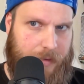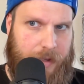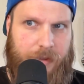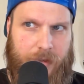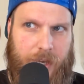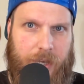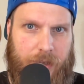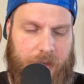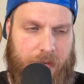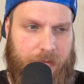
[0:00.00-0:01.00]
It's like
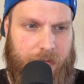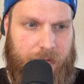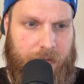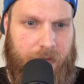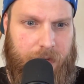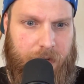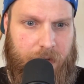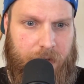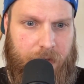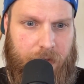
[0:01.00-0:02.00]

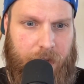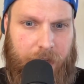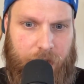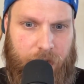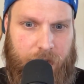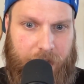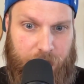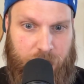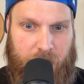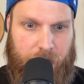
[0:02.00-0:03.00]
a
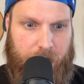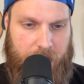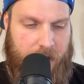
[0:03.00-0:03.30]
cherry.